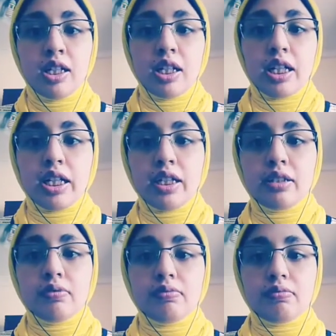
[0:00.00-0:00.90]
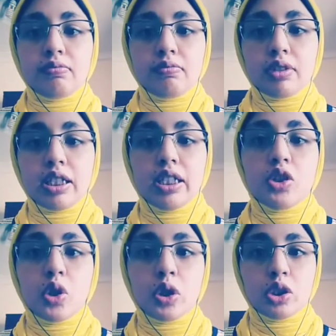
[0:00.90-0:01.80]
And he
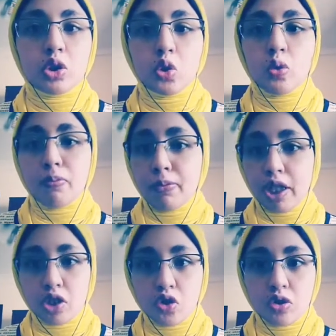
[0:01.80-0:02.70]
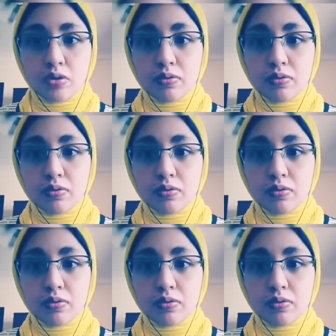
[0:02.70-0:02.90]
talks too much.